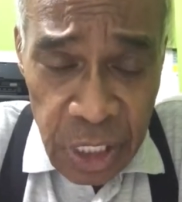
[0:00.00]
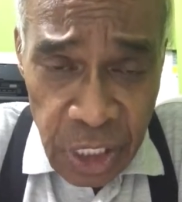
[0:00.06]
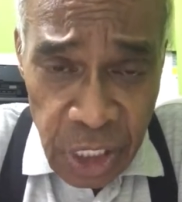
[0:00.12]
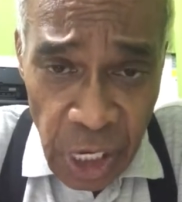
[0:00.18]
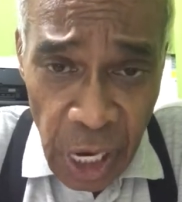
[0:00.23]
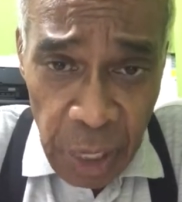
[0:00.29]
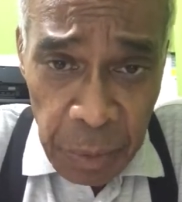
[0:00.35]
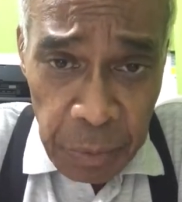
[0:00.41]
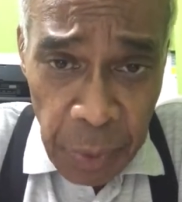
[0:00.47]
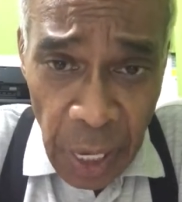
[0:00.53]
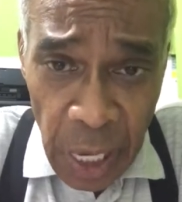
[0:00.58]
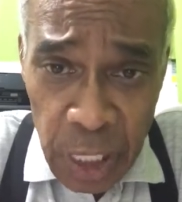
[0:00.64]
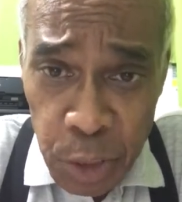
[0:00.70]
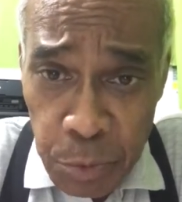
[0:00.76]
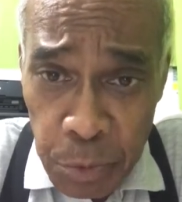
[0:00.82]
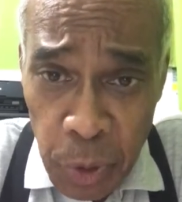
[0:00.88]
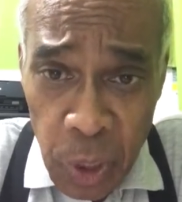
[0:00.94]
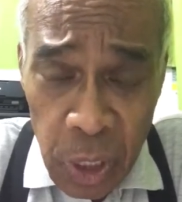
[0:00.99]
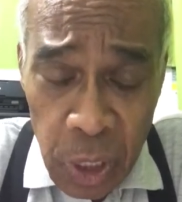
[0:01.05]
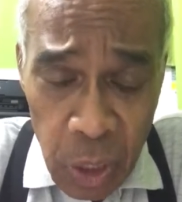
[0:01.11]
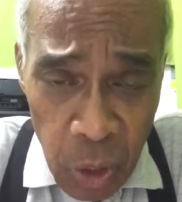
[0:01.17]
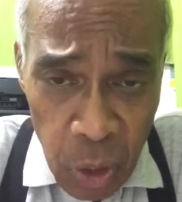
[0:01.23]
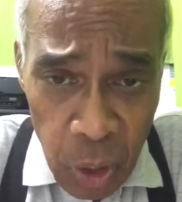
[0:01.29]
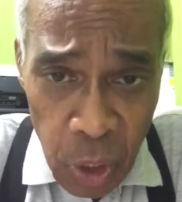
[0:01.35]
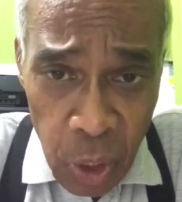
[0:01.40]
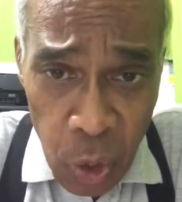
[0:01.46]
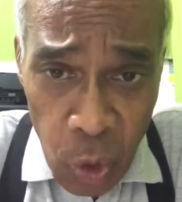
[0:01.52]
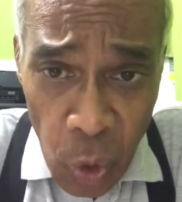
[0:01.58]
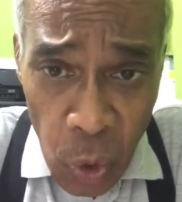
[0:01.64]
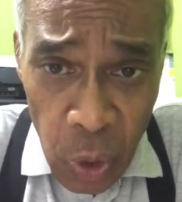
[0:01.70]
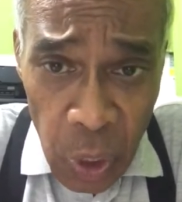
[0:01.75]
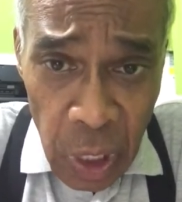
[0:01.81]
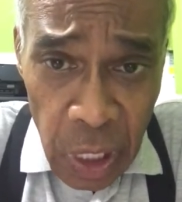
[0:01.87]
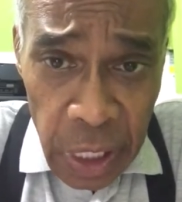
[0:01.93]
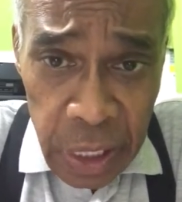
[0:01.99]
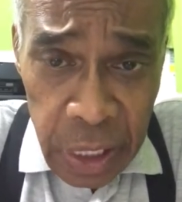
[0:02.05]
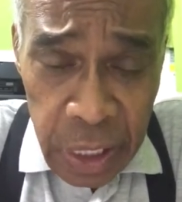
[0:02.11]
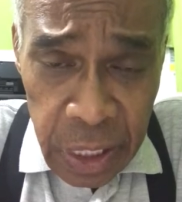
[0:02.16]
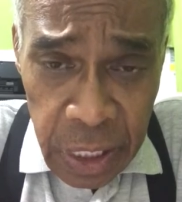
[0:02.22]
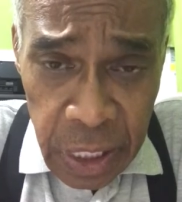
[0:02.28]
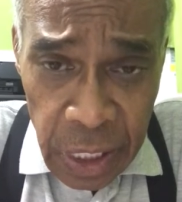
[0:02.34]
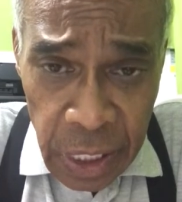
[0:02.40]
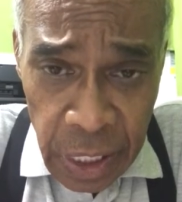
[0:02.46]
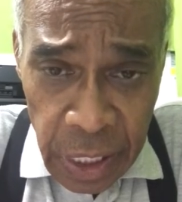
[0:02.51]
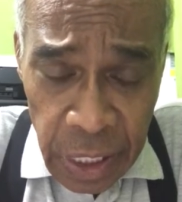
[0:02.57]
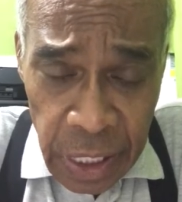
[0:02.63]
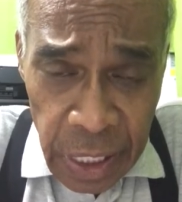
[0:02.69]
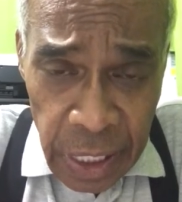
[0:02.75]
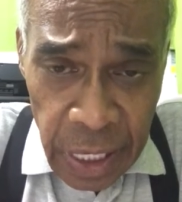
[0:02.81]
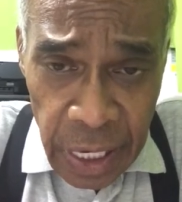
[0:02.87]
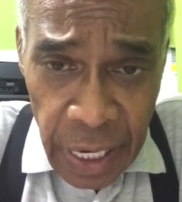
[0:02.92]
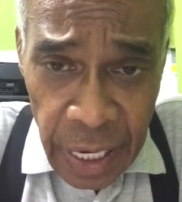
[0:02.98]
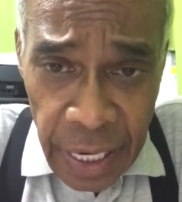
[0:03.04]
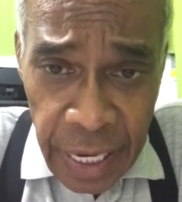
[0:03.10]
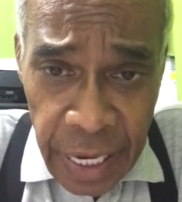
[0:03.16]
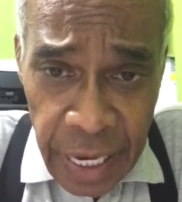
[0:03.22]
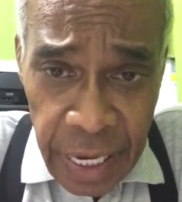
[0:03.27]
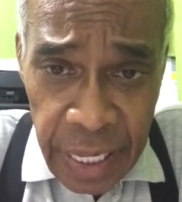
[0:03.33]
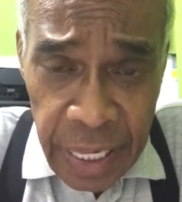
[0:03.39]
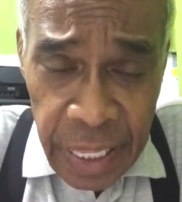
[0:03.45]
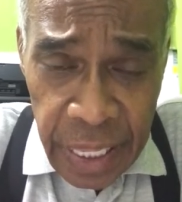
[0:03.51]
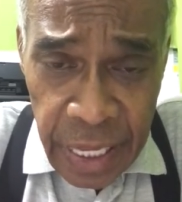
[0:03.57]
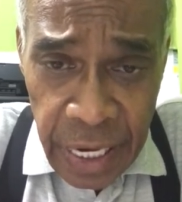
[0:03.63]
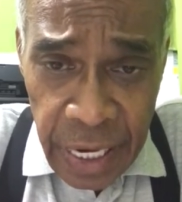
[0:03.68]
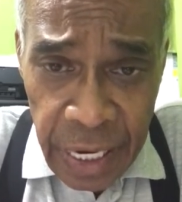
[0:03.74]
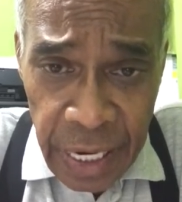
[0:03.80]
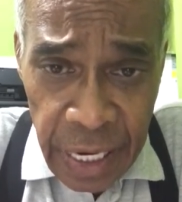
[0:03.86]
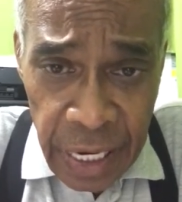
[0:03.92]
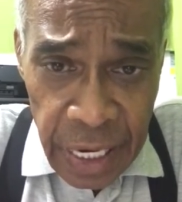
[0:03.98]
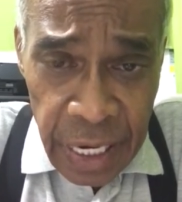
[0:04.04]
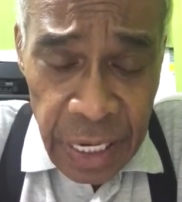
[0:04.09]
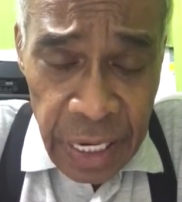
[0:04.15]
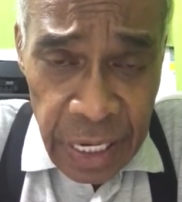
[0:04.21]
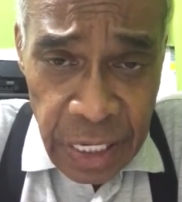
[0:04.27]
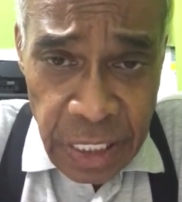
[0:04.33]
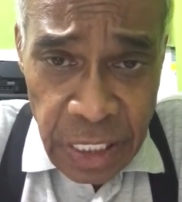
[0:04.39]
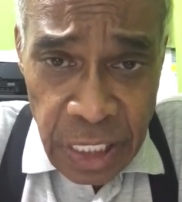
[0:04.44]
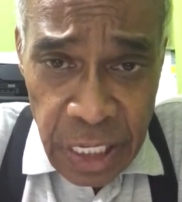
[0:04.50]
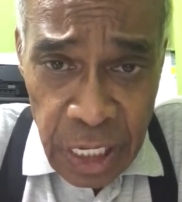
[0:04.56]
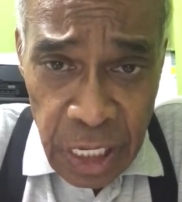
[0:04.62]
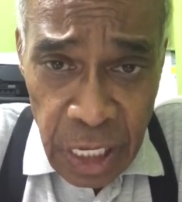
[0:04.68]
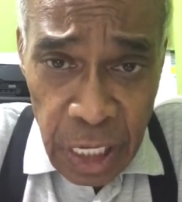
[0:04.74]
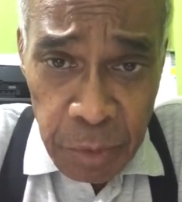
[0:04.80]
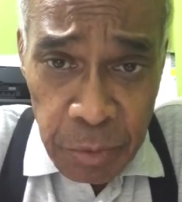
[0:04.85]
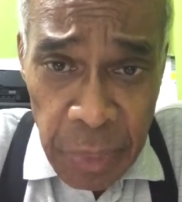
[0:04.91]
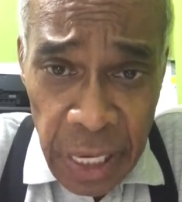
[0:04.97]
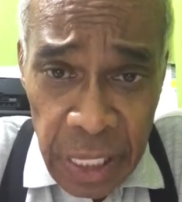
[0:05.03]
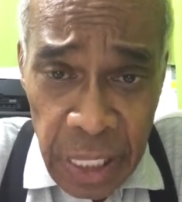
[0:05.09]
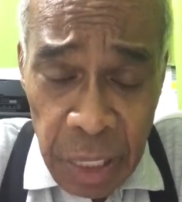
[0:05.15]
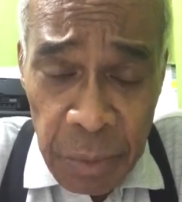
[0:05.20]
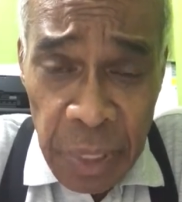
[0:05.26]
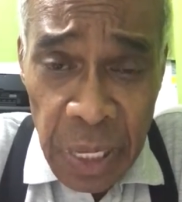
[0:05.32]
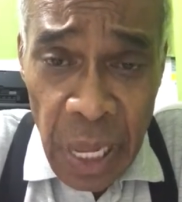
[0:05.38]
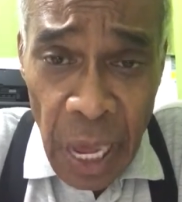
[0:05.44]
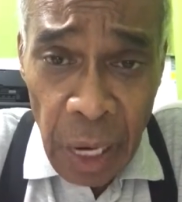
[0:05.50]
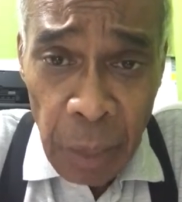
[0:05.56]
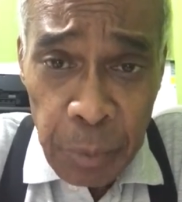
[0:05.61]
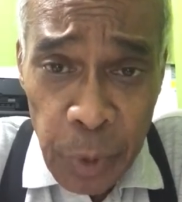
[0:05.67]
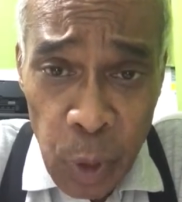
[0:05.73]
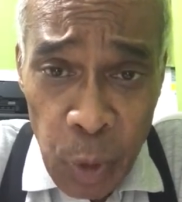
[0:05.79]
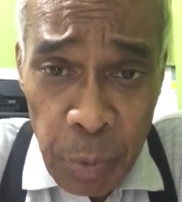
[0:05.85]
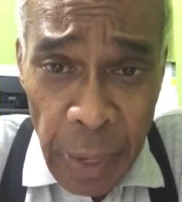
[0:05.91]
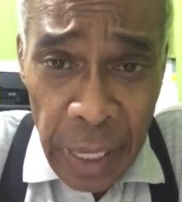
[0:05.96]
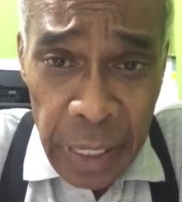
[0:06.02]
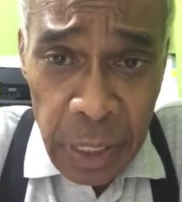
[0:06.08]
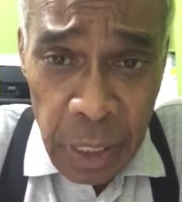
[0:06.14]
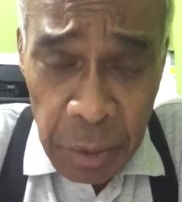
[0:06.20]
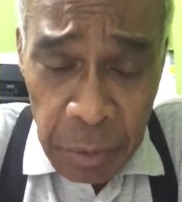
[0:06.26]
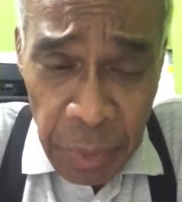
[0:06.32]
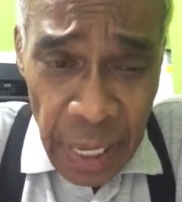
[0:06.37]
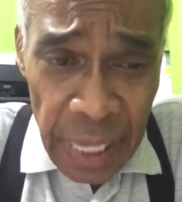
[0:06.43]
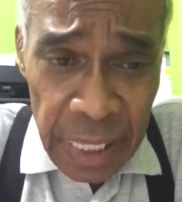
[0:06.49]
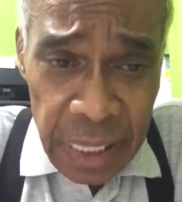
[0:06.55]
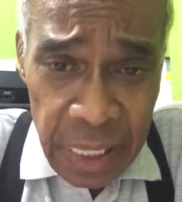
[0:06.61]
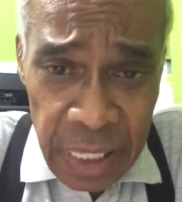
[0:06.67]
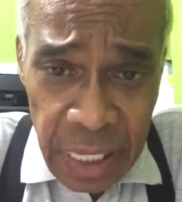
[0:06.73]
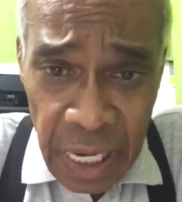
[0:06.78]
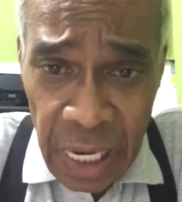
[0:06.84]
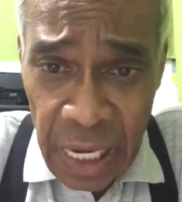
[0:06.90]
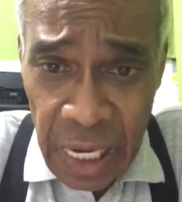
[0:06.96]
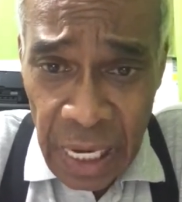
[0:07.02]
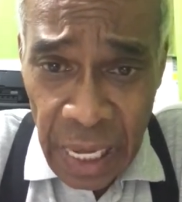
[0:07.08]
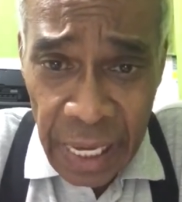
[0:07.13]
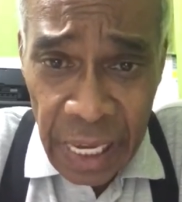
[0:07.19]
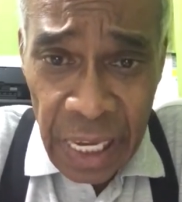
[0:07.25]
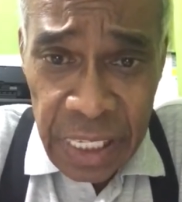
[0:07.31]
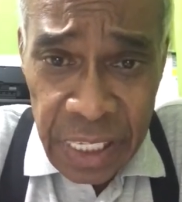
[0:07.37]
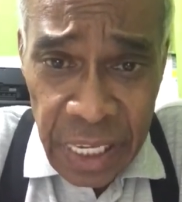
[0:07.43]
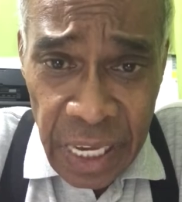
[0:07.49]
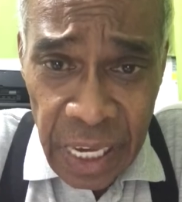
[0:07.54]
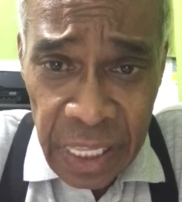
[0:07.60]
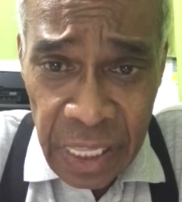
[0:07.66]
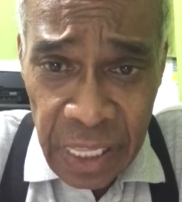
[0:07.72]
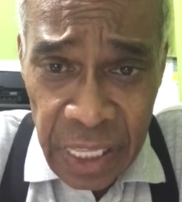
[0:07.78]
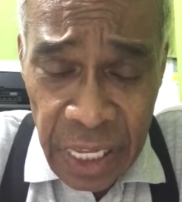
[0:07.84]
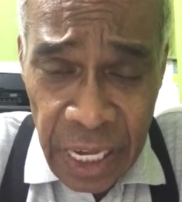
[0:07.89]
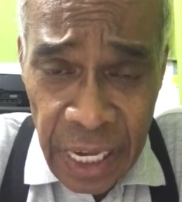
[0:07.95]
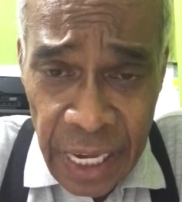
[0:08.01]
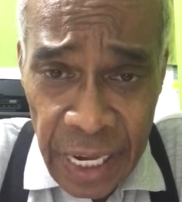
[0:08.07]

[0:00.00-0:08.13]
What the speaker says: Check Facebook or Google it, and it might even help you better. But like I said,